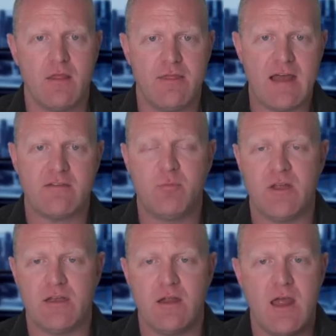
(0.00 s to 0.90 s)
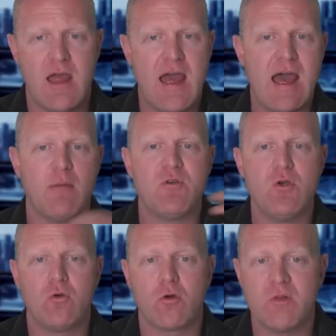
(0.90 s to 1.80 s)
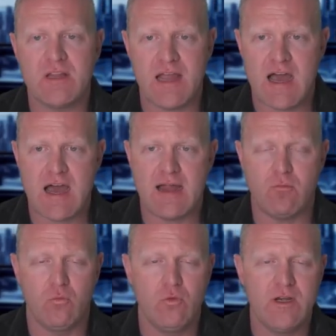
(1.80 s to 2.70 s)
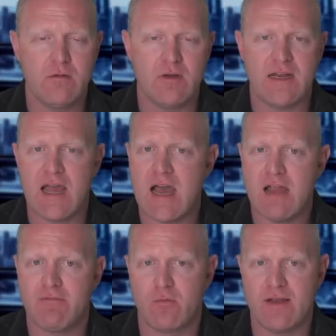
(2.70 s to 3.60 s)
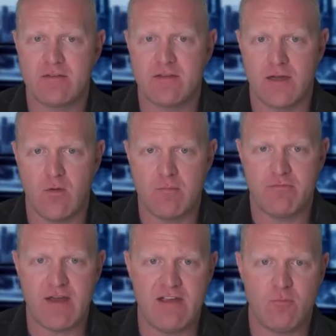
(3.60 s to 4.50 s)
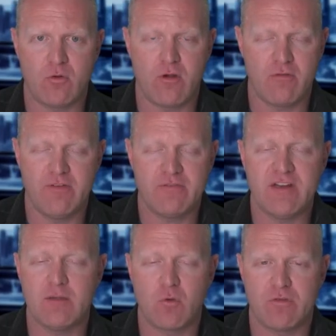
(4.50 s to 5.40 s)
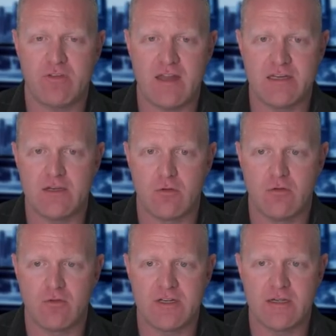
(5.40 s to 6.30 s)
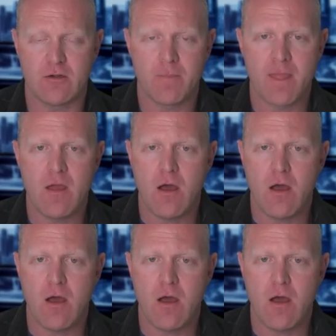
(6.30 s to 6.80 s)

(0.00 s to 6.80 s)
That's been abnormally high, really, really high for rents to go up 15% year over year.